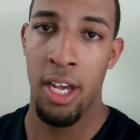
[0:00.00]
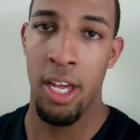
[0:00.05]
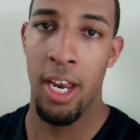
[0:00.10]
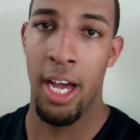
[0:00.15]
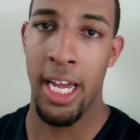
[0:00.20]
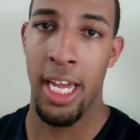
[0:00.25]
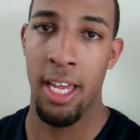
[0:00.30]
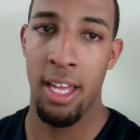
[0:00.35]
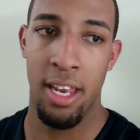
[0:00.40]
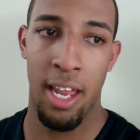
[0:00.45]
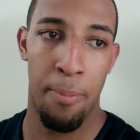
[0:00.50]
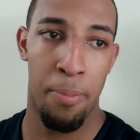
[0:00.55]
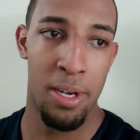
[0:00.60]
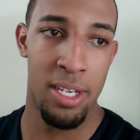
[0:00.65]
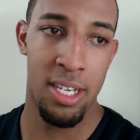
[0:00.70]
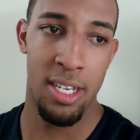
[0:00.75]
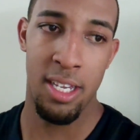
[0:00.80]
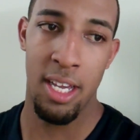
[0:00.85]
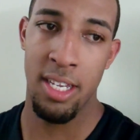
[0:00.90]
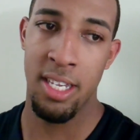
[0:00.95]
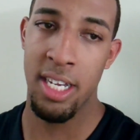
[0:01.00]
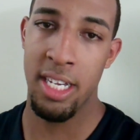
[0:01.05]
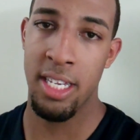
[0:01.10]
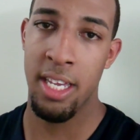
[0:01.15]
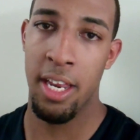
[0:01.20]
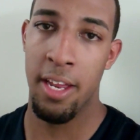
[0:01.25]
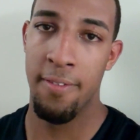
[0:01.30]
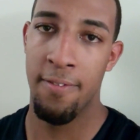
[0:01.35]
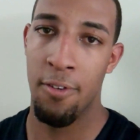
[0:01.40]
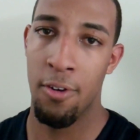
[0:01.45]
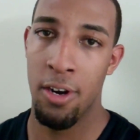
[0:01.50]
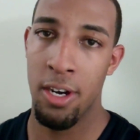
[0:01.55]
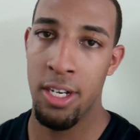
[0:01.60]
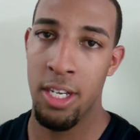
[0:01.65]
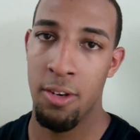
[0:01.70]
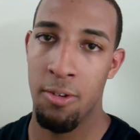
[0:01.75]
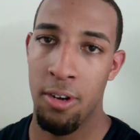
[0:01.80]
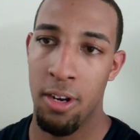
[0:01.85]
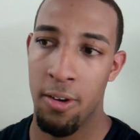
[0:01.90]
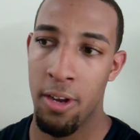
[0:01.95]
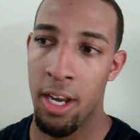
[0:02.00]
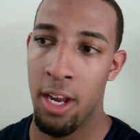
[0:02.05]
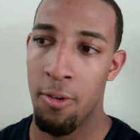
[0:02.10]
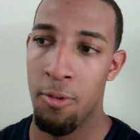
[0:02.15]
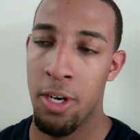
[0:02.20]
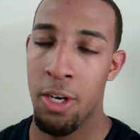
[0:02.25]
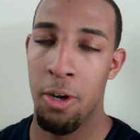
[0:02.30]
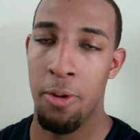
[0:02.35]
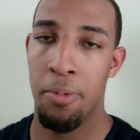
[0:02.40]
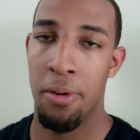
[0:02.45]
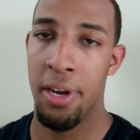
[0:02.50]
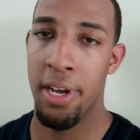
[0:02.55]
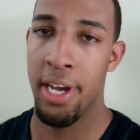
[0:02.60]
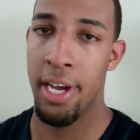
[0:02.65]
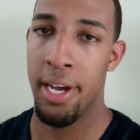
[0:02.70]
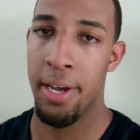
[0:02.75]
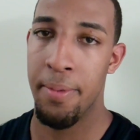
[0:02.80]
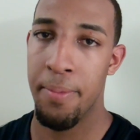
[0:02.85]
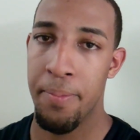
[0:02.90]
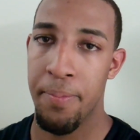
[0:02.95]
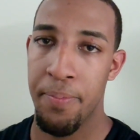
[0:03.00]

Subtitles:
that puts us at 16-4. So you know, we're doing pretty good.